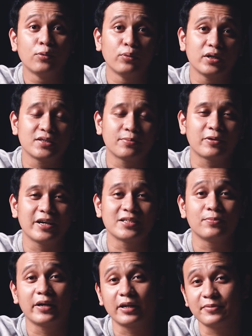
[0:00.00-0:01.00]
What is up,
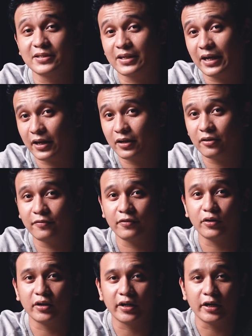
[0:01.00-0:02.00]
guys? My name is Ken
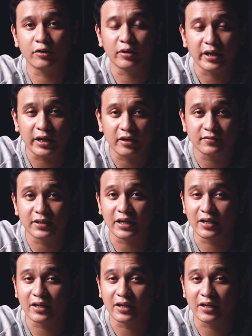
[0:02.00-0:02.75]
of Unit A Creatives,